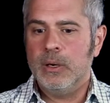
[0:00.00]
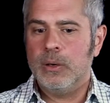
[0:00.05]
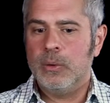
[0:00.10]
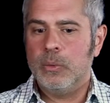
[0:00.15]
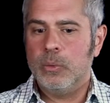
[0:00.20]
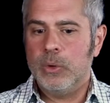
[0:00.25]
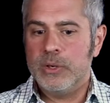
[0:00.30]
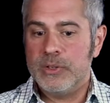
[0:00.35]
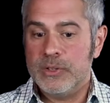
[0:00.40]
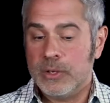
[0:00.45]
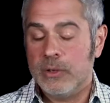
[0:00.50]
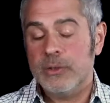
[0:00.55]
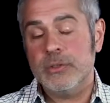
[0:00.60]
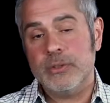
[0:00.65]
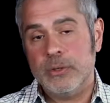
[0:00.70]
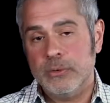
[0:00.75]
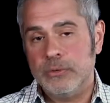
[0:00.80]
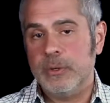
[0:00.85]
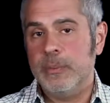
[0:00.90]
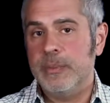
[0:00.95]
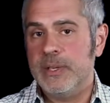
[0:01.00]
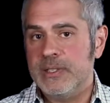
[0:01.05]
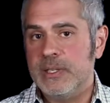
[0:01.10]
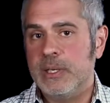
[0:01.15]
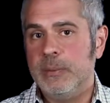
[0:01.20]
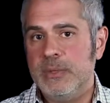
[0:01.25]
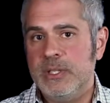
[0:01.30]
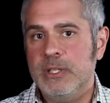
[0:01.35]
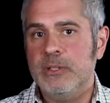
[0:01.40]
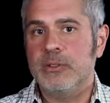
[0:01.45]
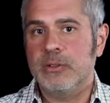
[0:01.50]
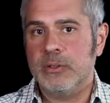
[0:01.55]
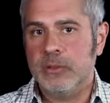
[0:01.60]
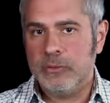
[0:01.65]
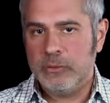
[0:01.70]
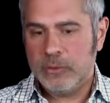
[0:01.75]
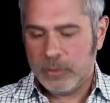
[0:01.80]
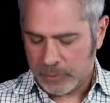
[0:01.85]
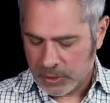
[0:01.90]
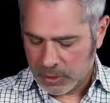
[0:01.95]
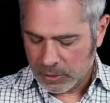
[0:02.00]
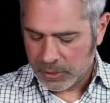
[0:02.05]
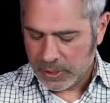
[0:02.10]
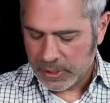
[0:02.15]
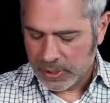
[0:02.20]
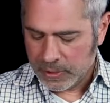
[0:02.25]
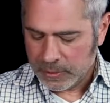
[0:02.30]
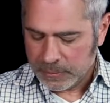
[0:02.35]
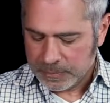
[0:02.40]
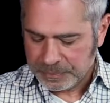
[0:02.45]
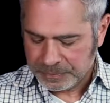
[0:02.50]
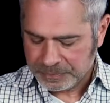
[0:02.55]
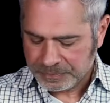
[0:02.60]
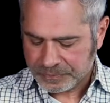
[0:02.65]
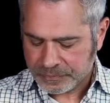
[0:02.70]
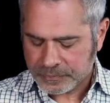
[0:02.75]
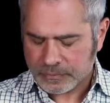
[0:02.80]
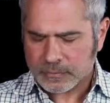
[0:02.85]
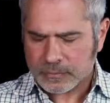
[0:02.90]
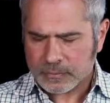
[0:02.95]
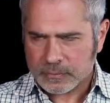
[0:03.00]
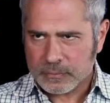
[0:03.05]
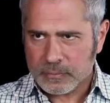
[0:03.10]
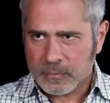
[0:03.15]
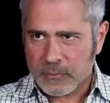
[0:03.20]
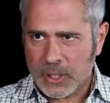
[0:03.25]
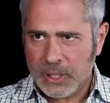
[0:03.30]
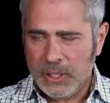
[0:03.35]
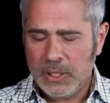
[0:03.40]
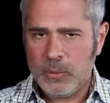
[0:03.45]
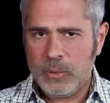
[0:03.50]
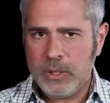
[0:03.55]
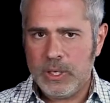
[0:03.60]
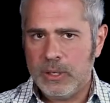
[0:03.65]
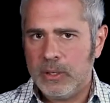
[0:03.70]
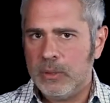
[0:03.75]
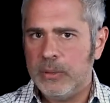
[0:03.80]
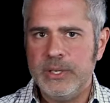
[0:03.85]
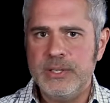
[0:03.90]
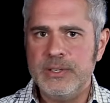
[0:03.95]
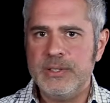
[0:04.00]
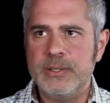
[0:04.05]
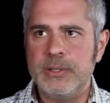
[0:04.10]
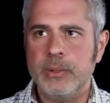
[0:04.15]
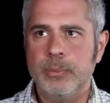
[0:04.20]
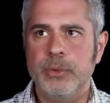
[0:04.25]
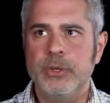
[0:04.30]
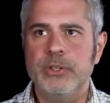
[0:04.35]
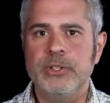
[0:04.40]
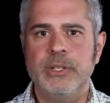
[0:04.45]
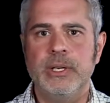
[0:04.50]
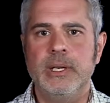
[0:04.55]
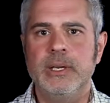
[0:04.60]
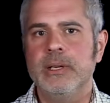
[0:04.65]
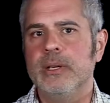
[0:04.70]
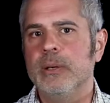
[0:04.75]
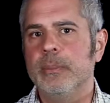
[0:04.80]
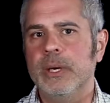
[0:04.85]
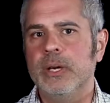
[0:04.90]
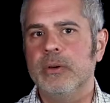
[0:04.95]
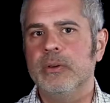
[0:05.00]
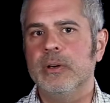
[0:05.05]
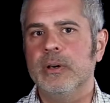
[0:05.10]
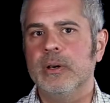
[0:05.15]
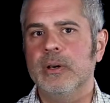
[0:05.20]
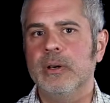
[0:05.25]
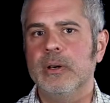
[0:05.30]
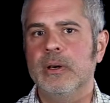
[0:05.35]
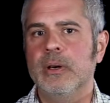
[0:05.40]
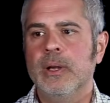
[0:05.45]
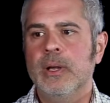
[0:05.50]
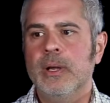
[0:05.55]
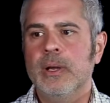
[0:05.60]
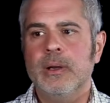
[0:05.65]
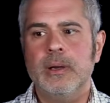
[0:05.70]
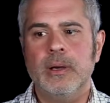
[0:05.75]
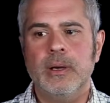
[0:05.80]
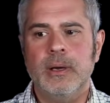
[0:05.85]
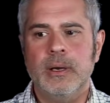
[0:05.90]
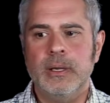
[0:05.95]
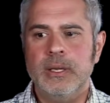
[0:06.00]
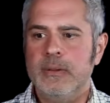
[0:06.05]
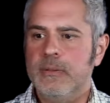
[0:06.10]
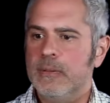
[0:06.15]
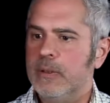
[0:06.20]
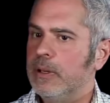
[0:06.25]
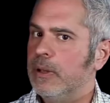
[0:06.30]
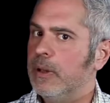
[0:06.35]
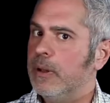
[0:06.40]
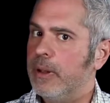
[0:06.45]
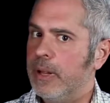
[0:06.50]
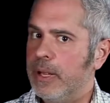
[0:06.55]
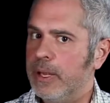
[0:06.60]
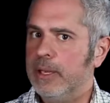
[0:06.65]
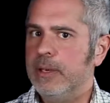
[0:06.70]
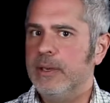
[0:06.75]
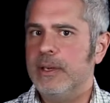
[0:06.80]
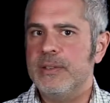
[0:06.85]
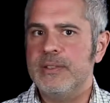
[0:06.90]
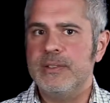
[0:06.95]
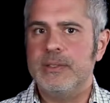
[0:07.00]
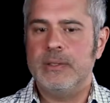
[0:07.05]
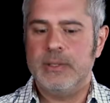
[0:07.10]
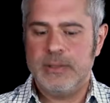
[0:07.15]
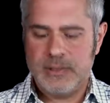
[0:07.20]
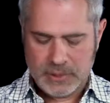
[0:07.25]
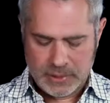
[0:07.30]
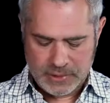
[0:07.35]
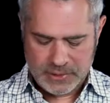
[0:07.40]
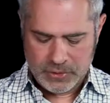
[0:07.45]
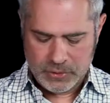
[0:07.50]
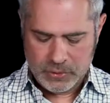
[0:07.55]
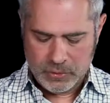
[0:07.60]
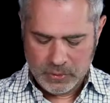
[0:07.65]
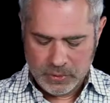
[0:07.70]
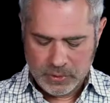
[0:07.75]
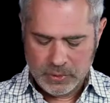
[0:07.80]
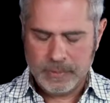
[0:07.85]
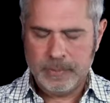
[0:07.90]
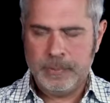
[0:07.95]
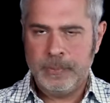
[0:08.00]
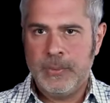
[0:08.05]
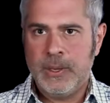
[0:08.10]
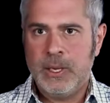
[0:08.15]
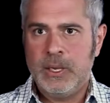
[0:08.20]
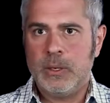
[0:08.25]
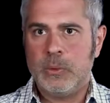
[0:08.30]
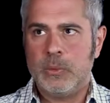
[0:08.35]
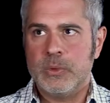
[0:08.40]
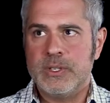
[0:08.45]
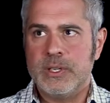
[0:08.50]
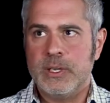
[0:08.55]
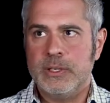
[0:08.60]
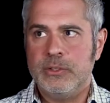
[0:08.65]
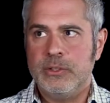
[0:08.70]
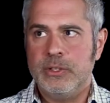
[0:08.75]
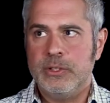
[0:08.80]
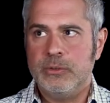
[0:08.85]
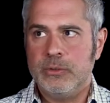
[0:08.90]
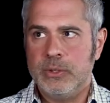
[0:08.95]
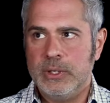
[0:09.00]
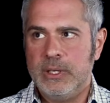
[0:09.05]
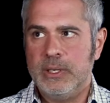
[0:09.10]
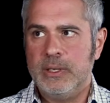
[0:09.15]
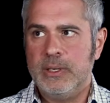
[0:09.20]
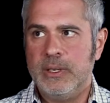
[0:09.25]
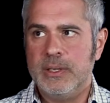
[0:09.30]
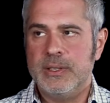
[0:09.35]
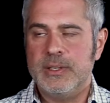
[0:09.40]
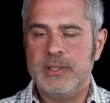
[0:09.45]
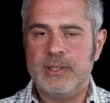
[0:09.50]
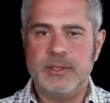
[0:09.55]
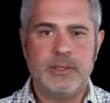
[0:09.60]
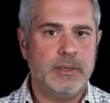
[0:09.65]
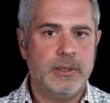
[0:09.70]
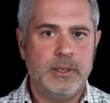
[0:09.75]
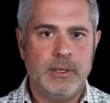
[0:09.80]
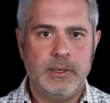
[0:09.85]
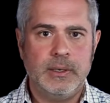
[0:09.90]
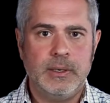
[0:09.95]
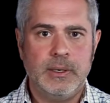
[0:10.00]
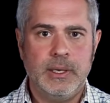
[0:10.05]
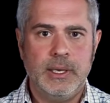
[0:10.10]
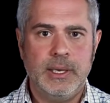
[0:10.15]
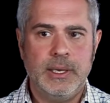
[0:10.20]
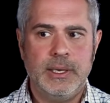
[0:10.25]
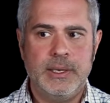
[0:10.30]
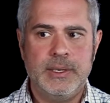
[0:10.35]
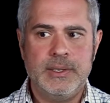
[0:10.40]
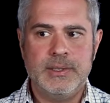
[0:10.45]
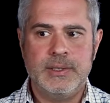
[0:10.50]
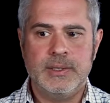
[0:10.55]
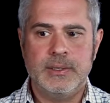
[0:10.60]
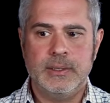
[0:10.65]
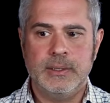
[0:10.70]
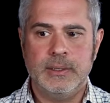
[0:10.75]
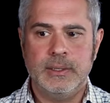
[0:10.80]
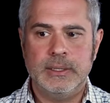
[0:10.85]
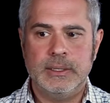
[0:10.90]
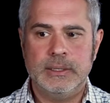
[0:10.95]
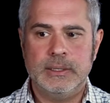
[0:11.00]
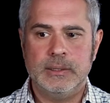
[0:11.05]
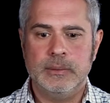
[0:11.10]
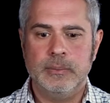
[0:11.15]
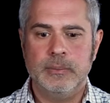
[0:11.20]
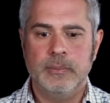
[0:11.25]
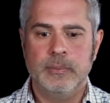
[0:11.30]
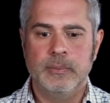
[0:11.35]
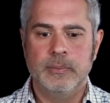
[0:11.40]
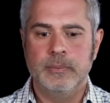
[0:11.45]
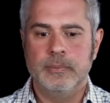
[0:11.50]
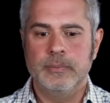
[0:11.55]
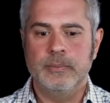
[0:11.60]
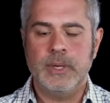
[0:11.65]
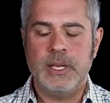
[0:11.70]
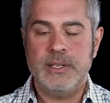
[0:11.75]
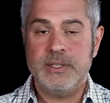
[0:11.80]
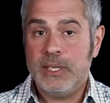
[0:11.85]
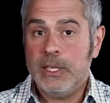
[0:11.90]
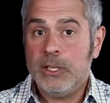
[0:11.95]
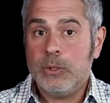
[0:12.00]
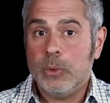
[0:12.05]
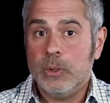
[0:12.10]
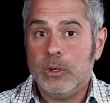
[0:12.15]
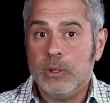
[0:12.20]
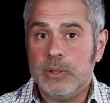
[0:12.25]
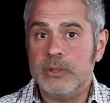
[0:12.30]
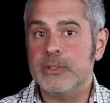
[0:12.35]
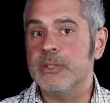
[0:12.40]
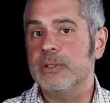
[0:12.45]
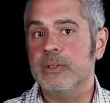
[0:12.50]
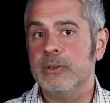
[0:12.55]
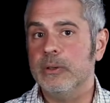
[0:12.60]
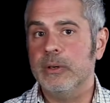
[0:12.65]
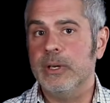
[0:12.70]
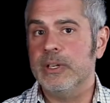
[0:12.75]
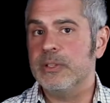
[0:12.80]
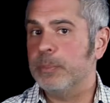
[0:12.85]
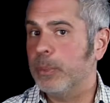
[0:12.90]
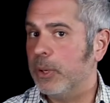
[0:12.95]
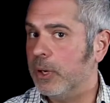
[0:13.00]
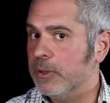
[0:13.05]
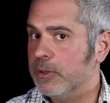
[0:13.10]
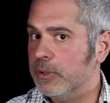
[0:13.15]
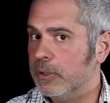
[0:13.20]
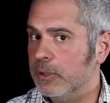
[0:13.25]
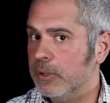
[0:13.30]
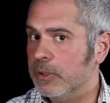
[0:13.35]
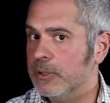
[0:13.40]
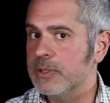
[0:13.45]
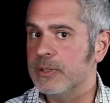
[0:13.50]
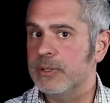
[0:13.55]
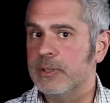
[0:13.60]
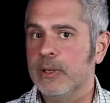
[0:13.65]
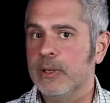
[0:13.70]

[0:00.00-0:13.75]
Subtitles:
was also from the same teacher, from Gloria. And what I always appreciated about her, even then as a student, was that she treated us as equals or as partners,